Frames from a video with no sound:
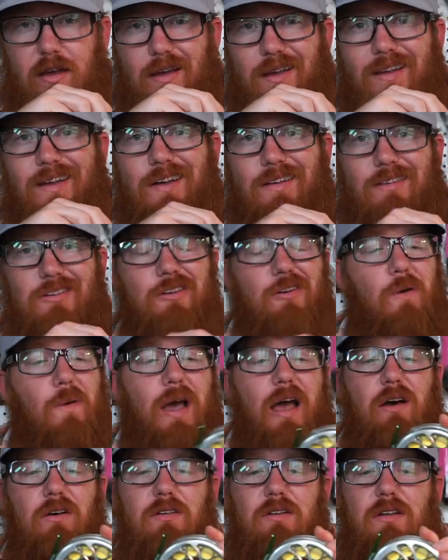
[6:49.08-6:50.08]
I got to go
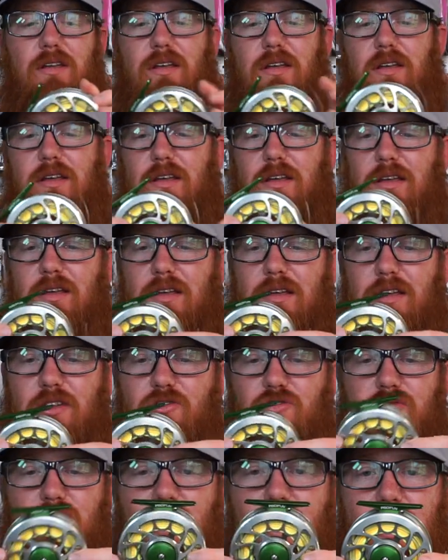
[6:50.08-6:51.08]
out
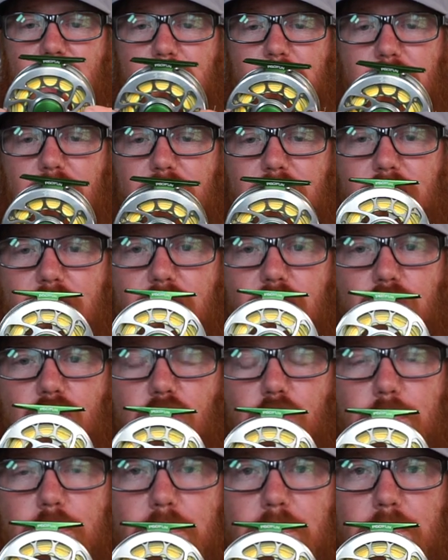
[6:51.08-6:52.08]
and try the
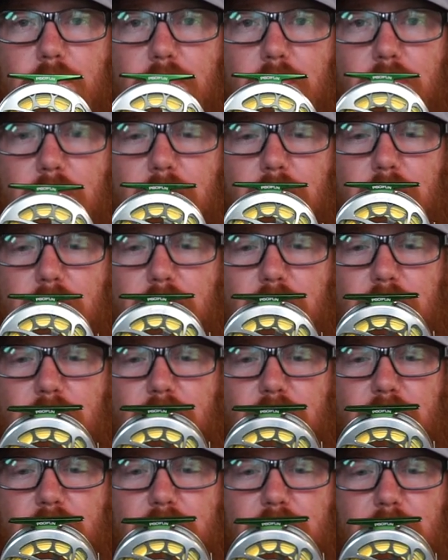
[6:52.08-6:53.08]
new
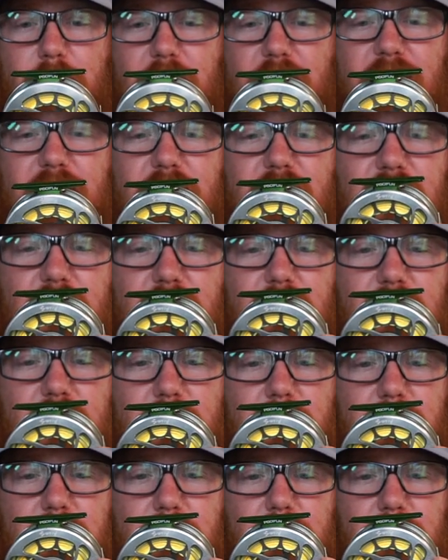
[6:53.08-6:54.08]
Piscifun,
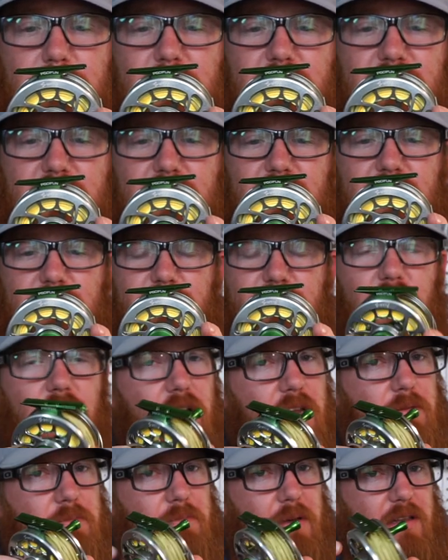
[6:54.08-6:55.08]

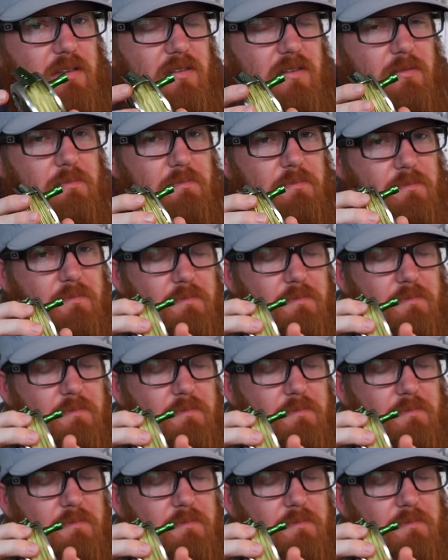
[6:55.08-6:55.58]
Piscifun.